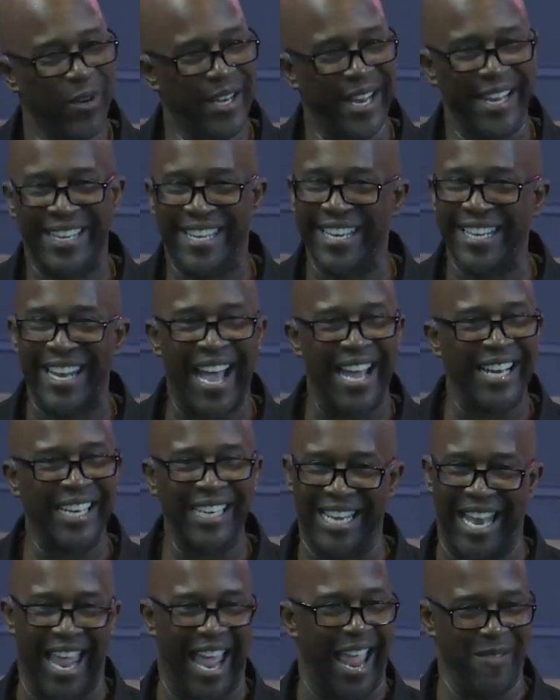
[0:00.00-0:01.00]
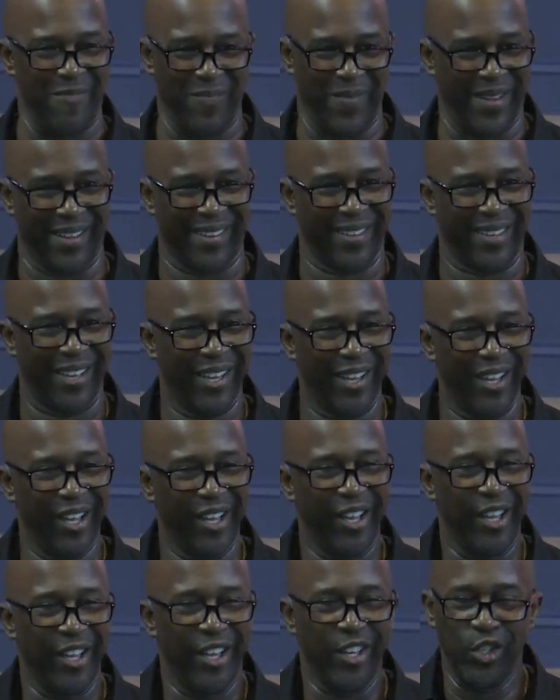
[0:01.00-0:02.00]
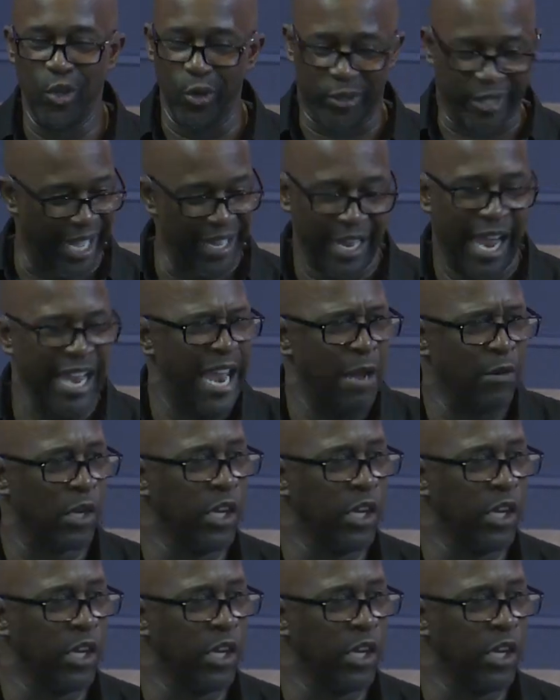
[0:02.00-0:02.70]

When they get out of alignment, you can't, and I